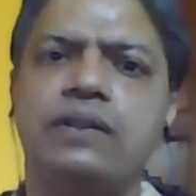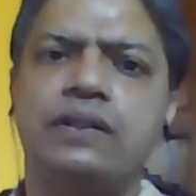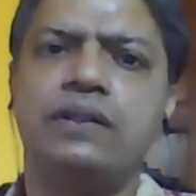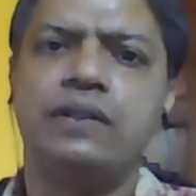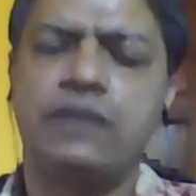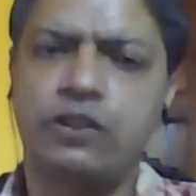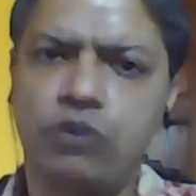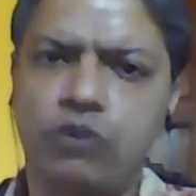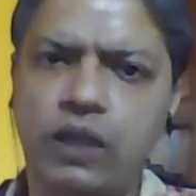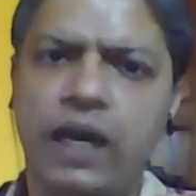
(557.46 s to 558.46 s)
the
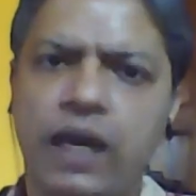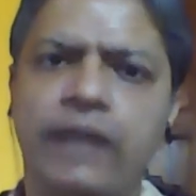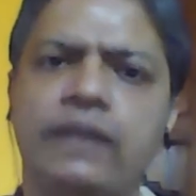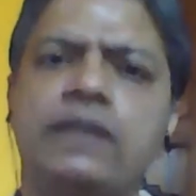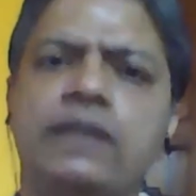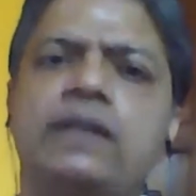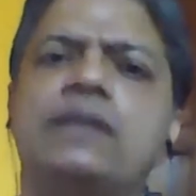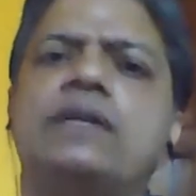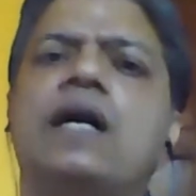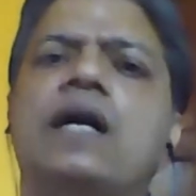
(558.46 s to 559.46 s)
storyline,
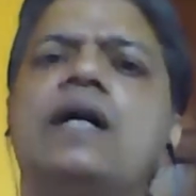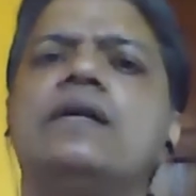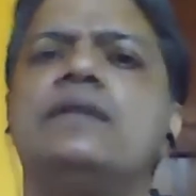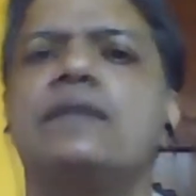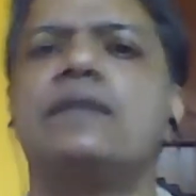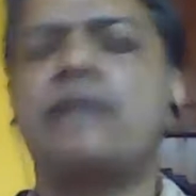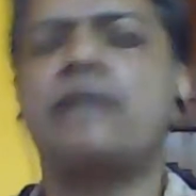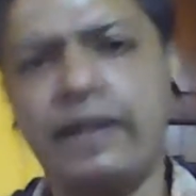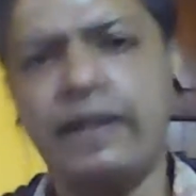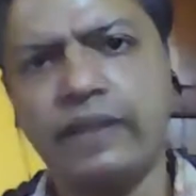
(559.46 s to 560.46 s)
the
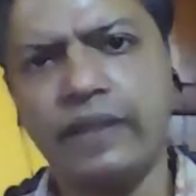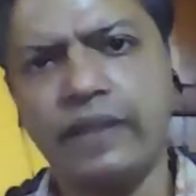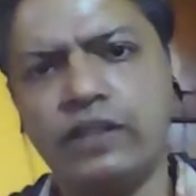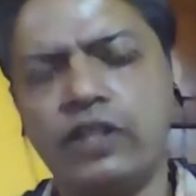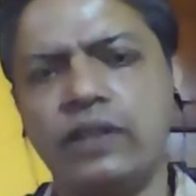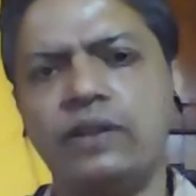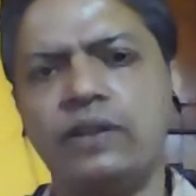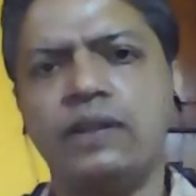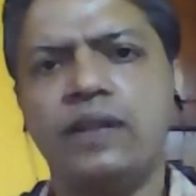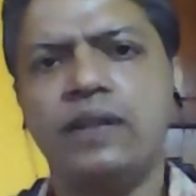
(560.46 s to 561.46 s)
characterization,
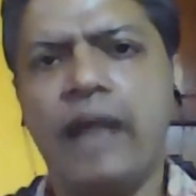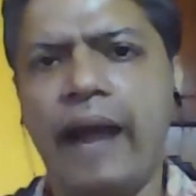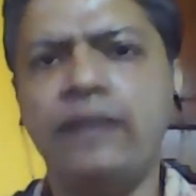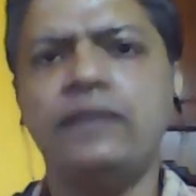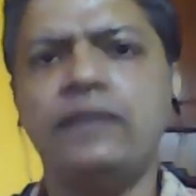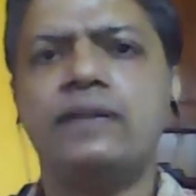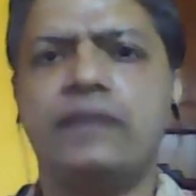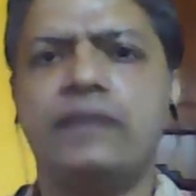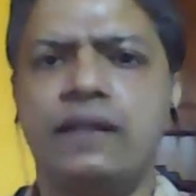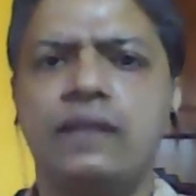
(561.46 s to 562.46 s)
and
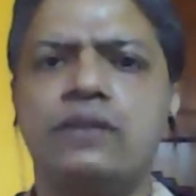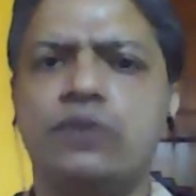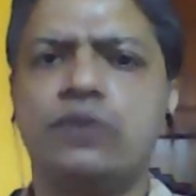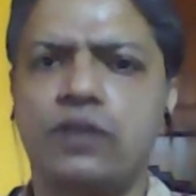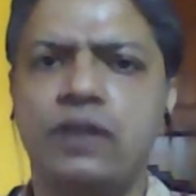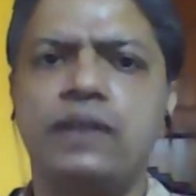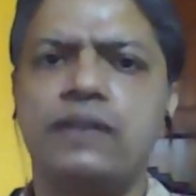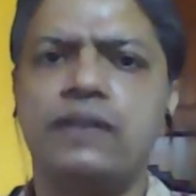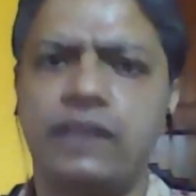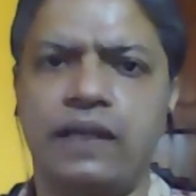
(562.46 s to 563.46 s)
the social
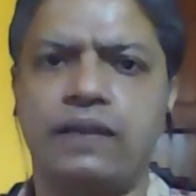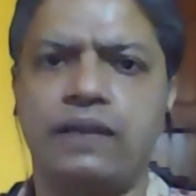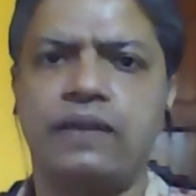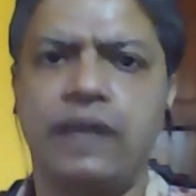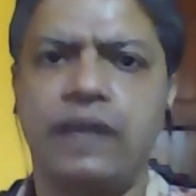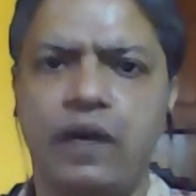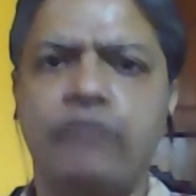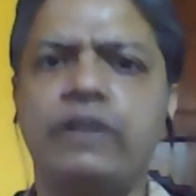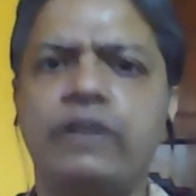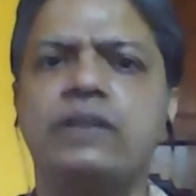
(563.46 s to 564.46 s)
setting, along
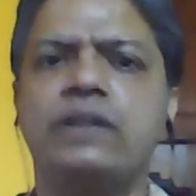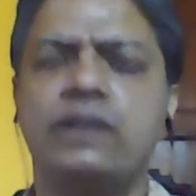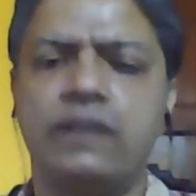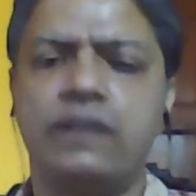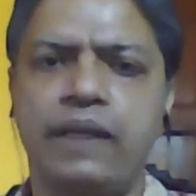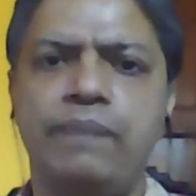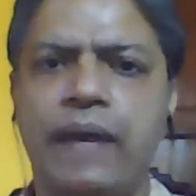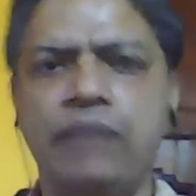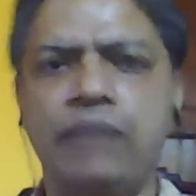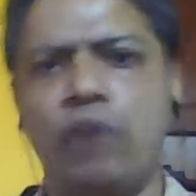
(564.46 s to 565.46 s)
with the
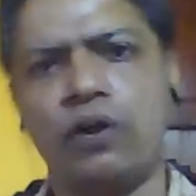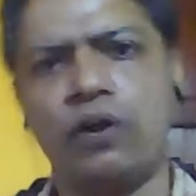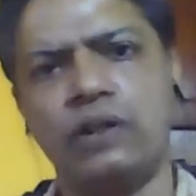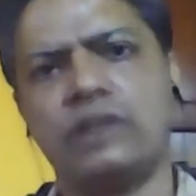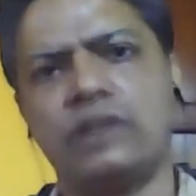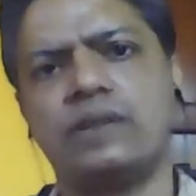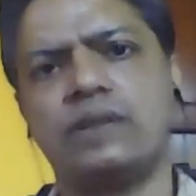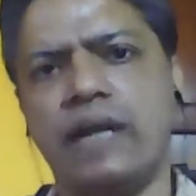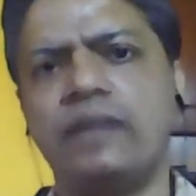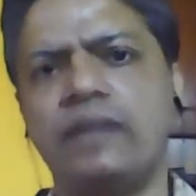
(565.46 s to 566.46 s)
implied morals
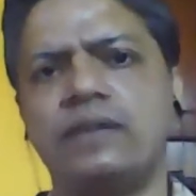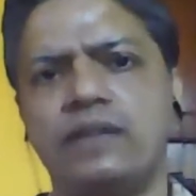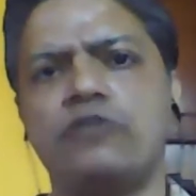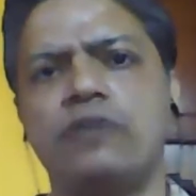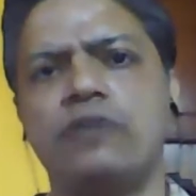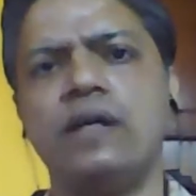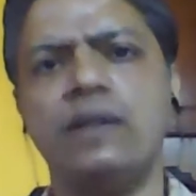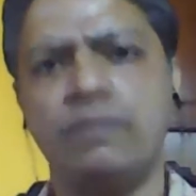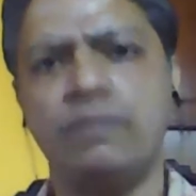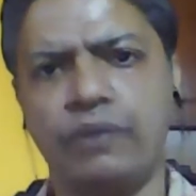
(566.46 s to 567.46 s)
that the story
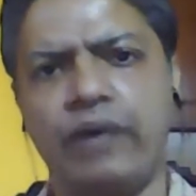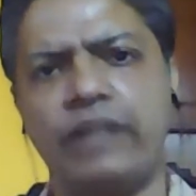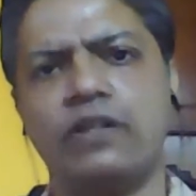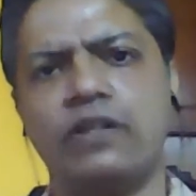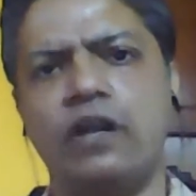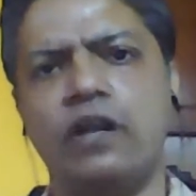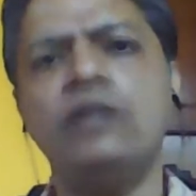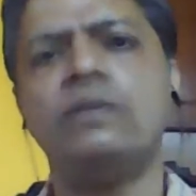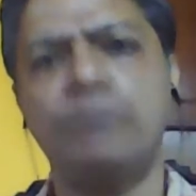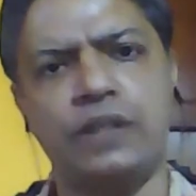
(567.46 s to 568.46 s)
provides or
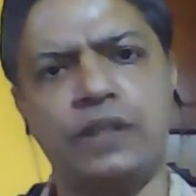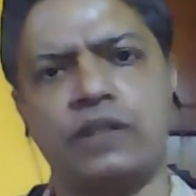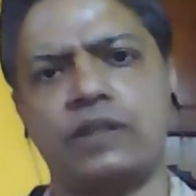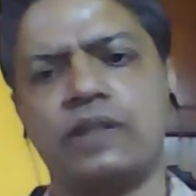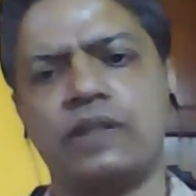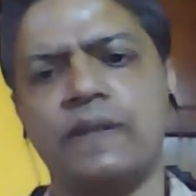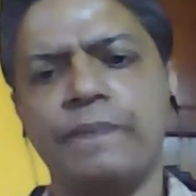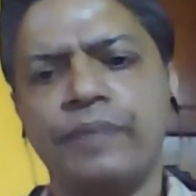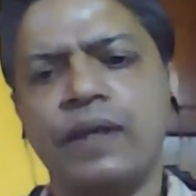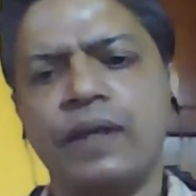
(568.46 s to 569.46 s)
preaches.
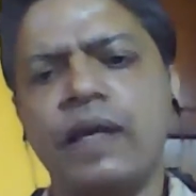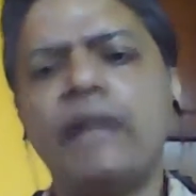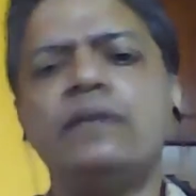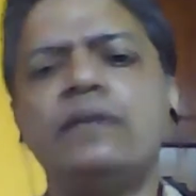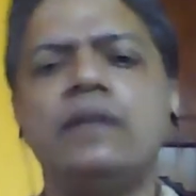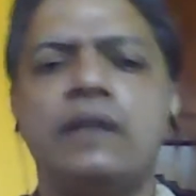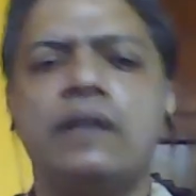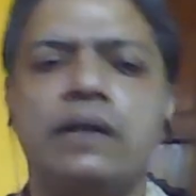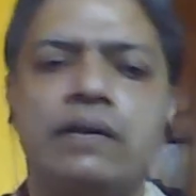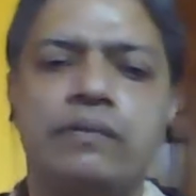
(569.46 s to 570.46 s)
In
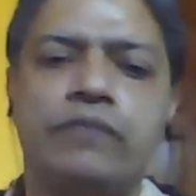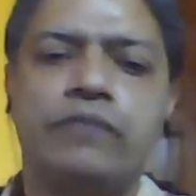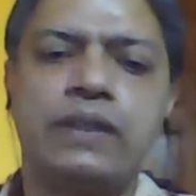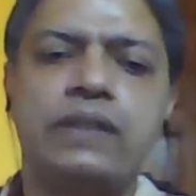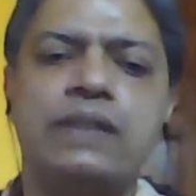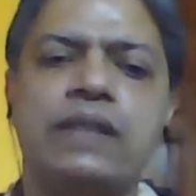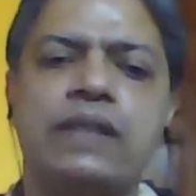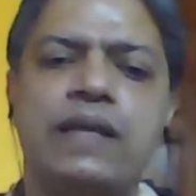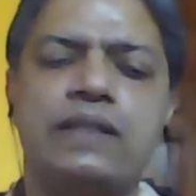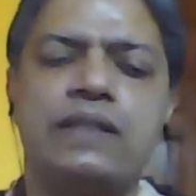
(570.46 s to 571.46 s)
Vasantasena's